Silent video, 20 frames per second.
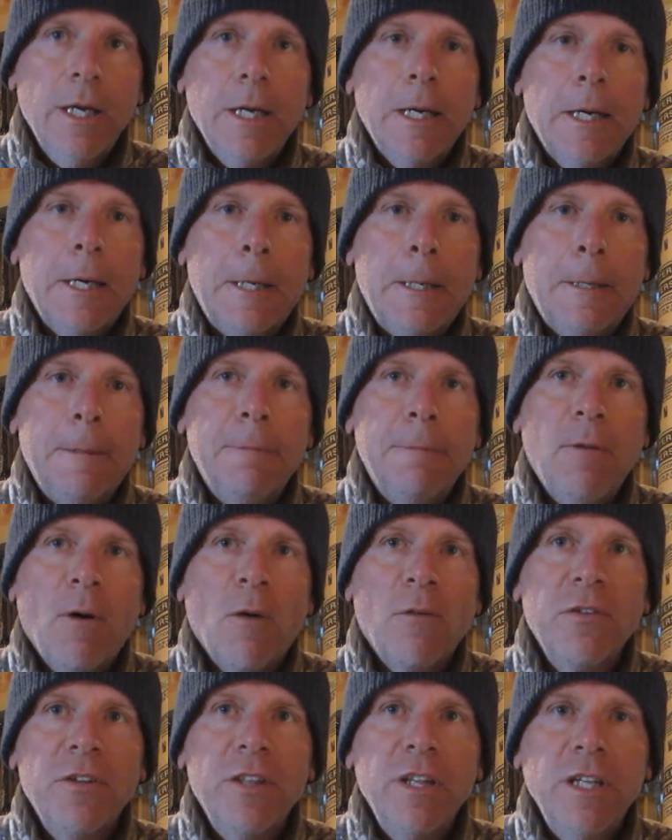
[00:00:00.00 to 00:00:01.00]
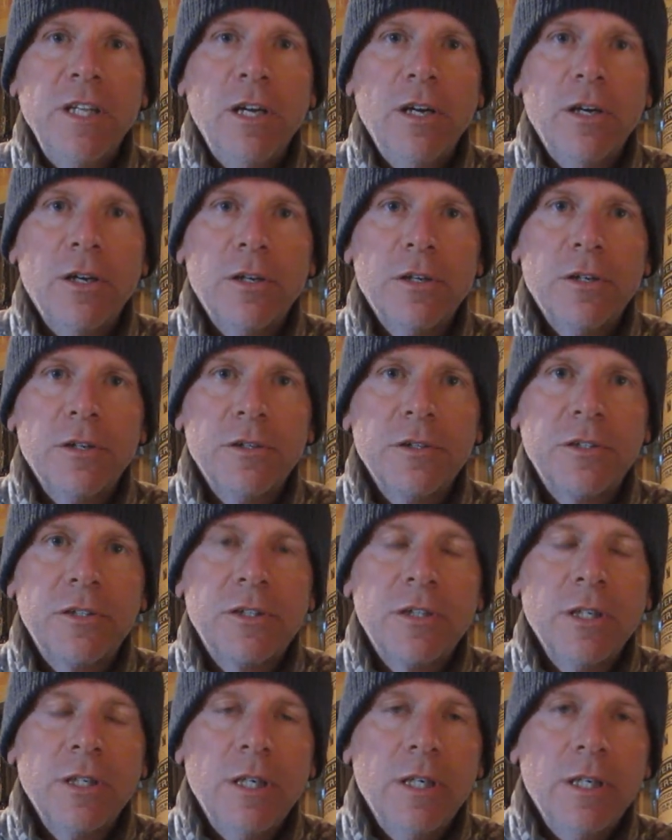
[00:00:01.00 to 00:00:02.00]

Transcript: Over the years,